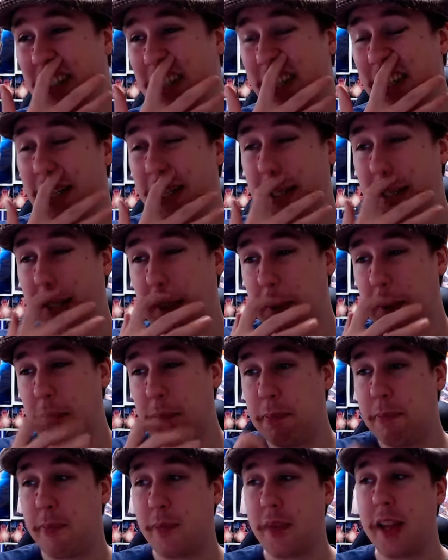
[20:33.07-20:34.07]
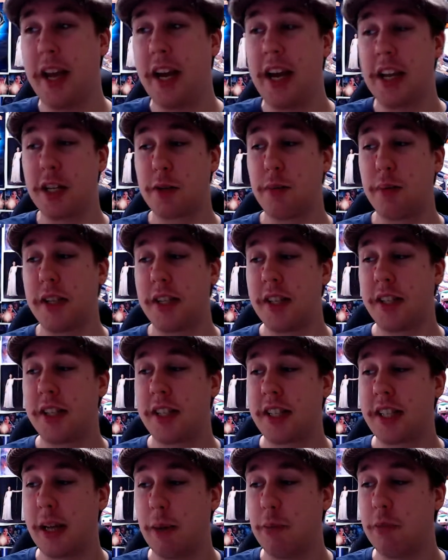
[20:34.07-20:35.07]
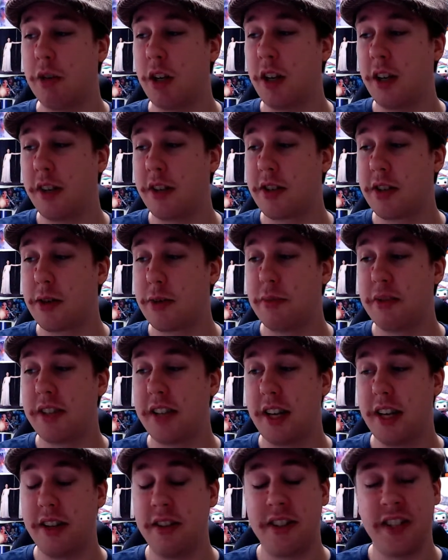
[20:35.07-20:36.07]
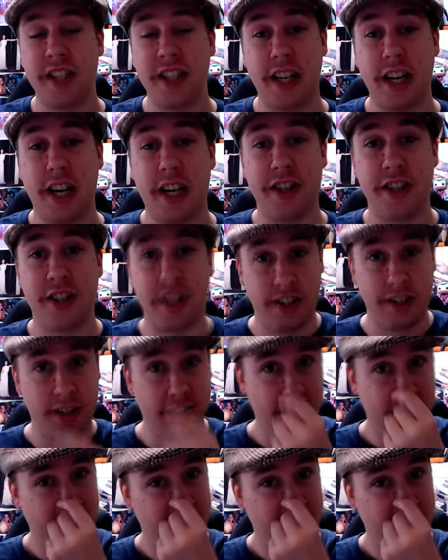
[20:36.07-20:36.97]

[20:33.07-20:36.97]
there has been some kind of substantiation.